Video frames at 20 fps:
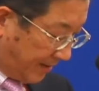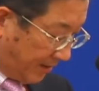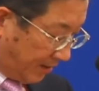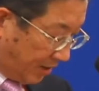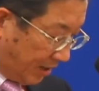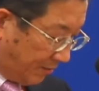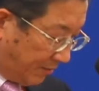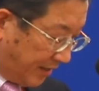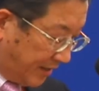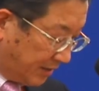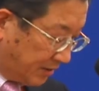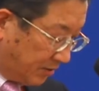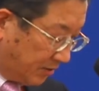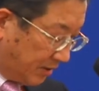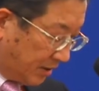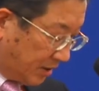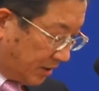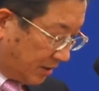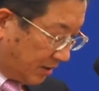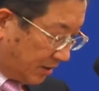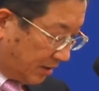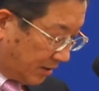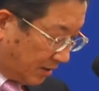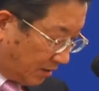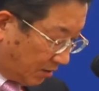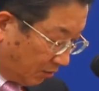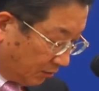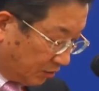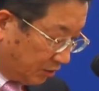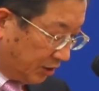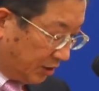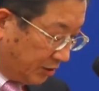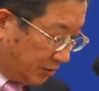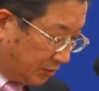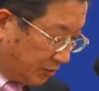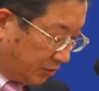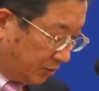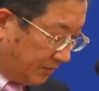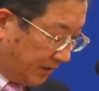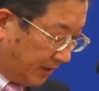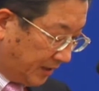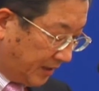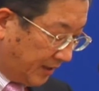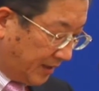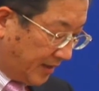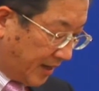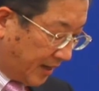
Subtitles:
Collaboration continues to be key